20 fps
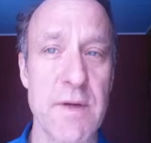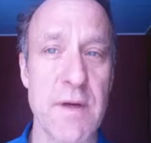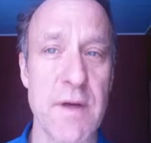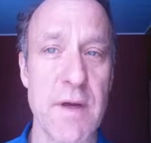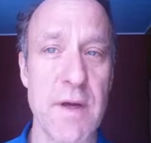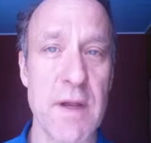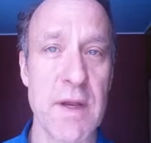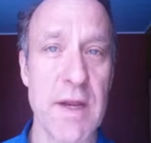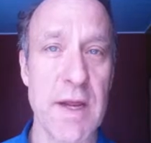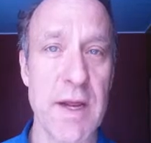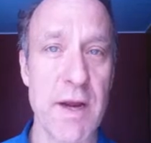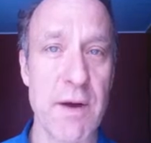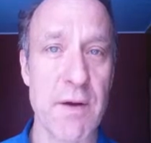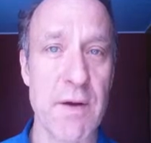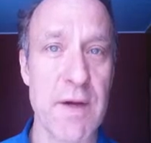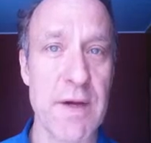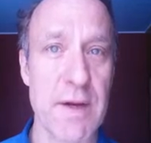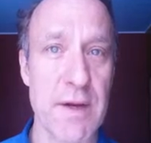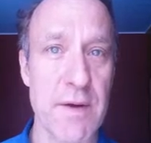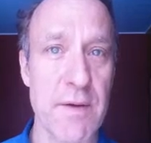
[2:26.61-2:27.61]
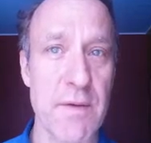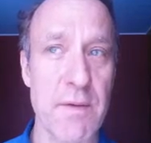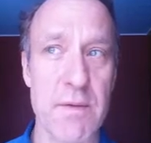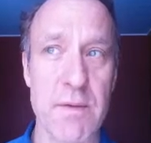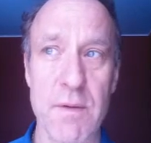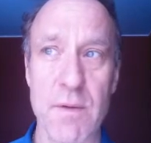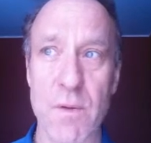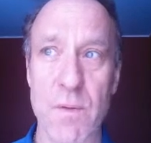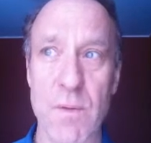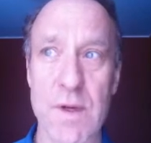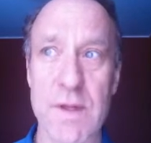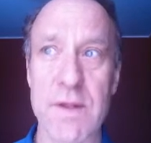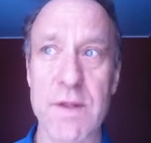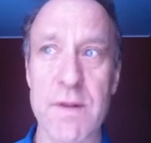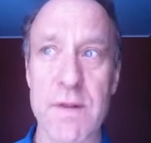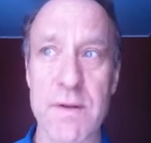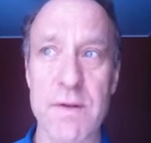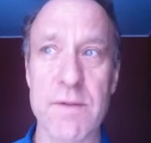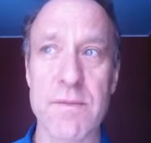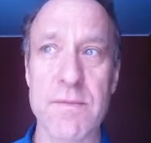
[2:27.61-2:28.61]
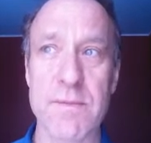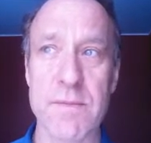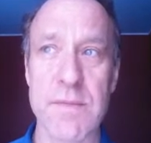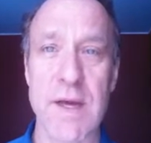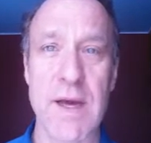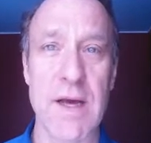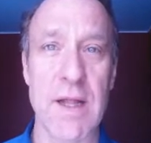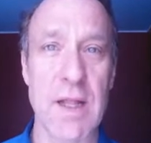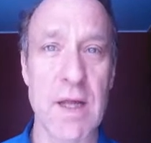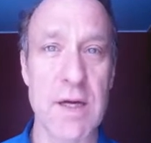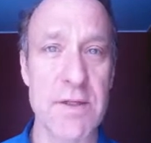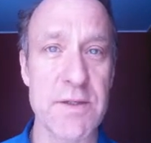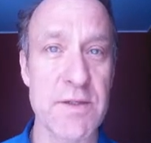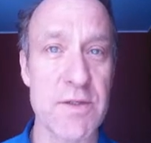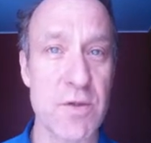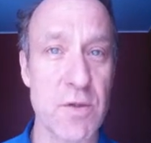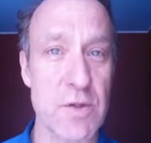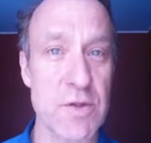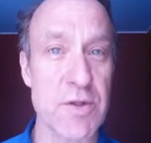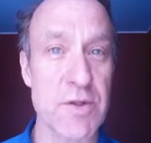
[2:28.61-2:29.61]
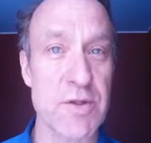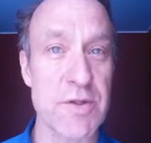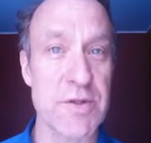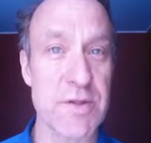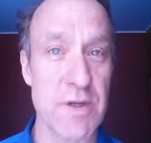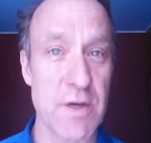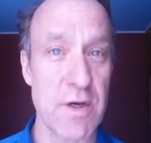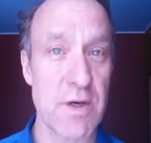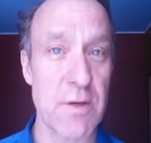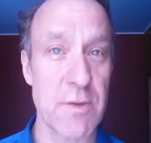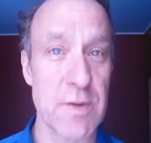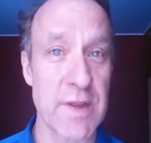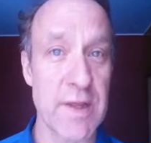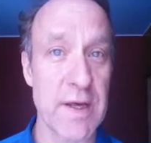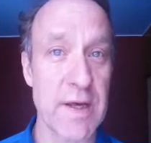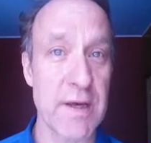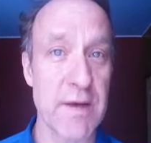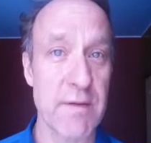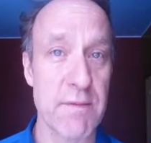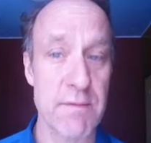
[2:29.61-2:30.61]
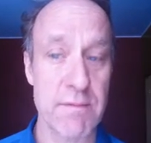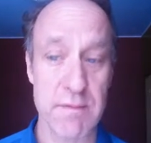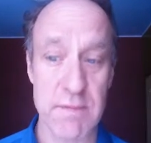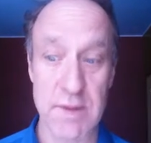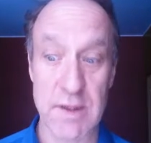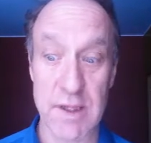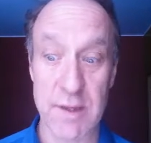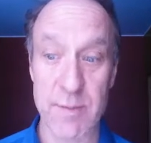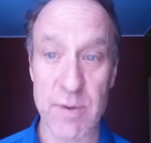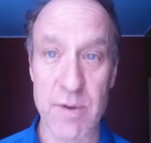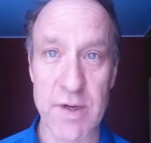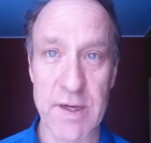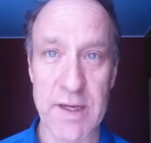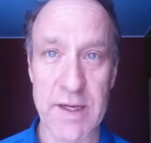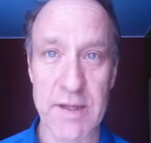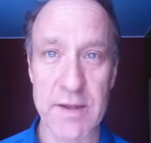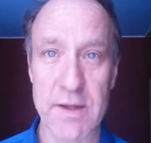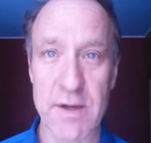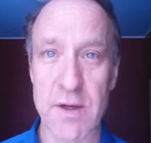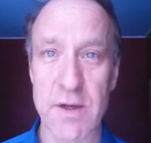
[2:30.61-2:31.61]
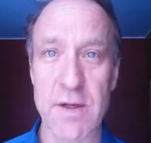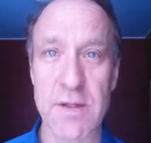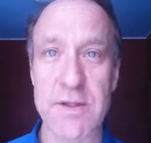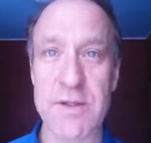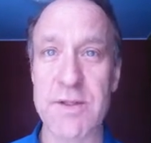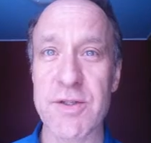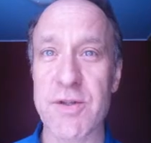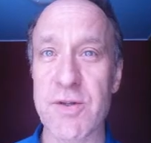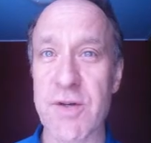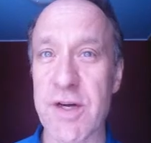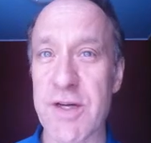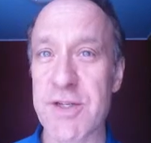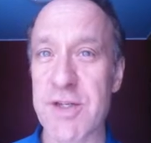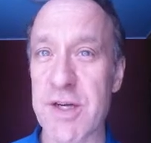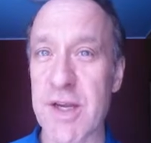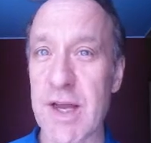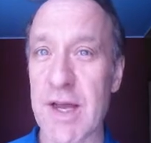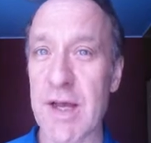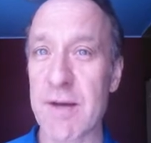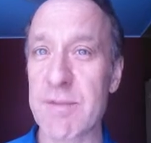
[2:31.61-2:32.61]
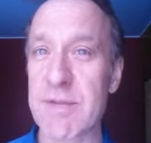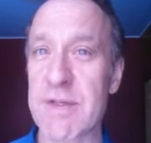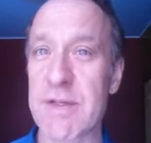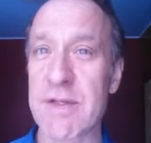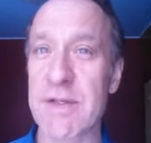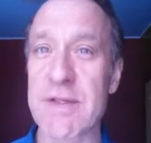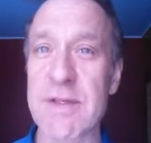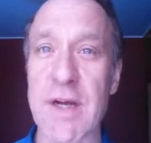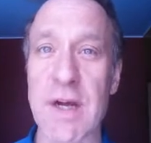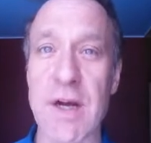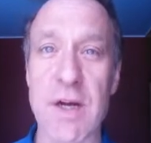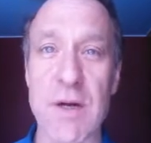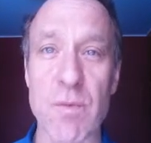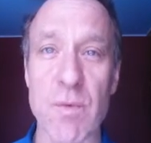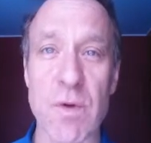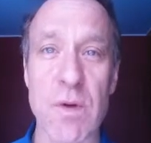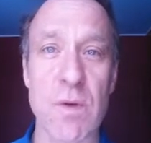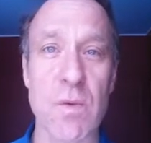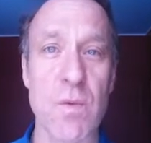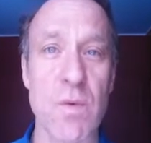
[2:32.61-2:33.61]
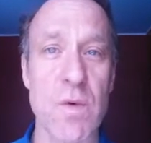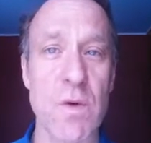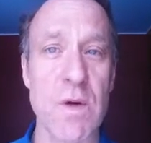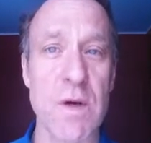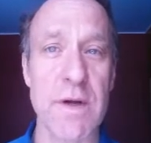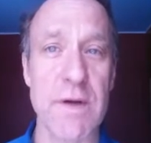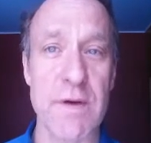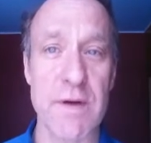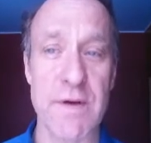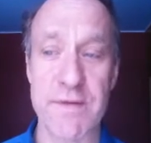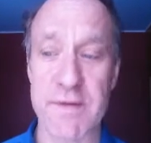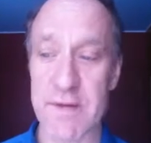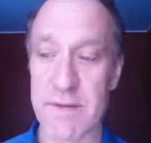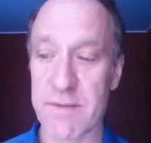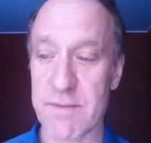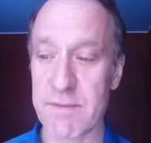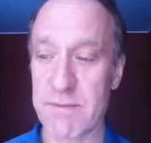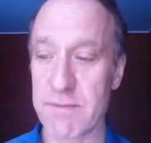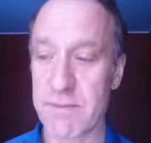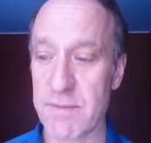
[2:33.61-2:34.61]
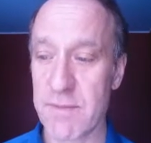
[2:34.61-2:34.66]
uh, inherent in what the Allied soldiers saw when they liberated the concentration camps in the Second World War. You have to